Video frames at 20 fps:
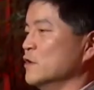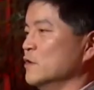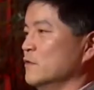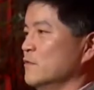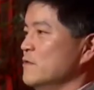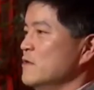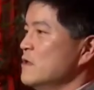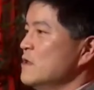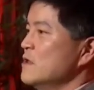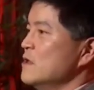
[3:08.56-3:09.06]
you
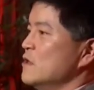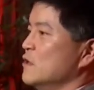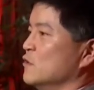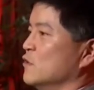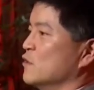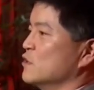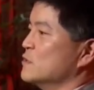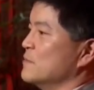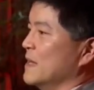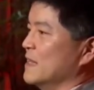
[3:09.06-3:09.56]

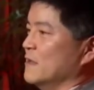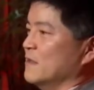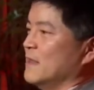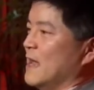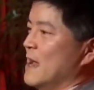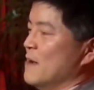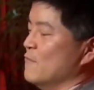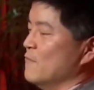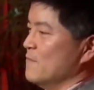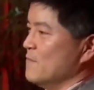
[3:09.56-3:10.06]
don't spend the
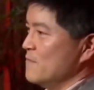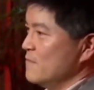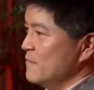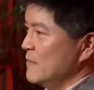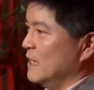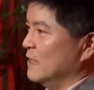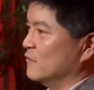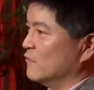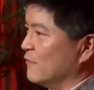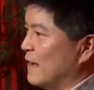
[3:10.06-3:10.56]
time
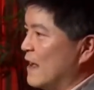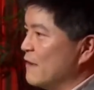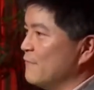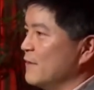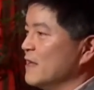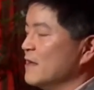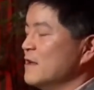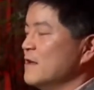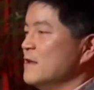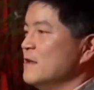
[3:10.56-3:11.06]
in
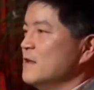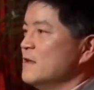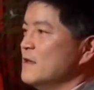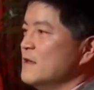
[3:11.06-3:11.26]
traffic.